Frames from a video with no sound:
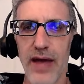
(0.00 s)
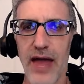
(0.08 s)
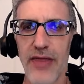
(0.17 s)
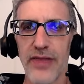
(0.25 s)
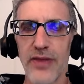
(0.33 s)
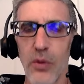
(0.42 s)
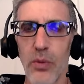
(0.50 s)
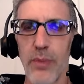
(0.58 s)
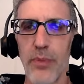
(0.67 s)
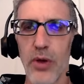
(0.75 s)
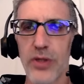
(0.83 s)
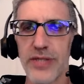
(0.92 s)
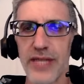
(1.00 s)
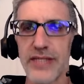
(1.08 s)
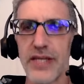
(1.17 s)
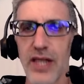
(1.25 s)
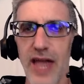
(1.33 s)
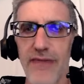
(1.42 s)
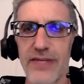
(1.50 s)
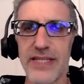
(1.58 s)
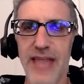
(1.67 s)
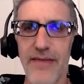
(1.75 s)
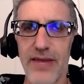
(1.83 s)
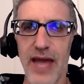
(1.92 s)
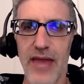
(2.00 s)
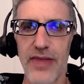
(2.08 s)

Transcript: I think there will be books that still have a 7.